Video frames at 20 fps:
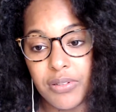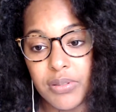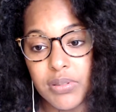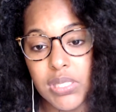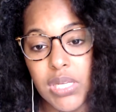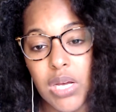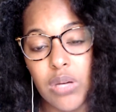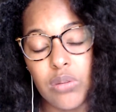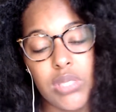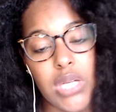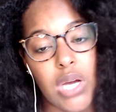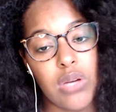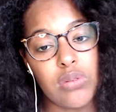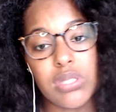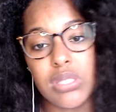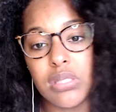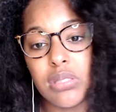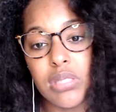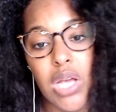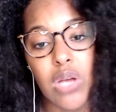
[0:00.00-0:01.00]
So
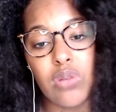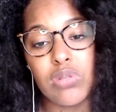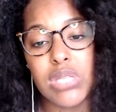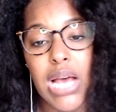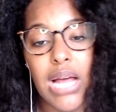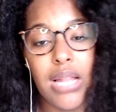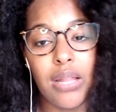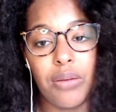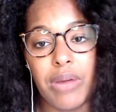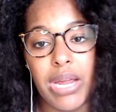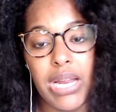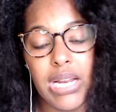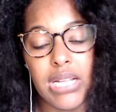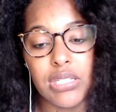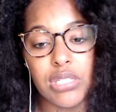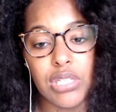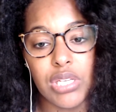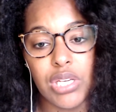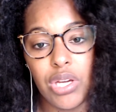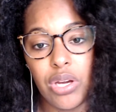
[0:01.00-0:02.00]
don't tolerate
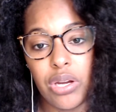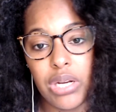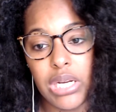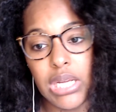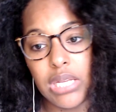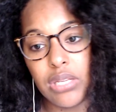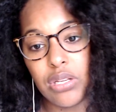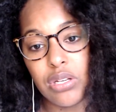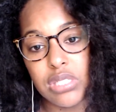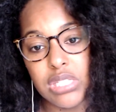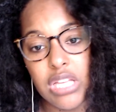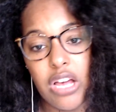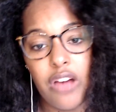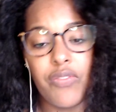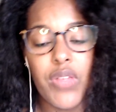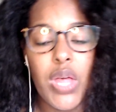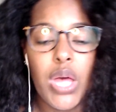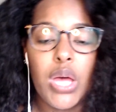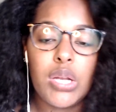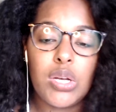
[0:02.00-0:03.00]
insecurity in
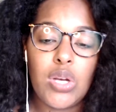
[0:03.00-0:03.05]
yourself.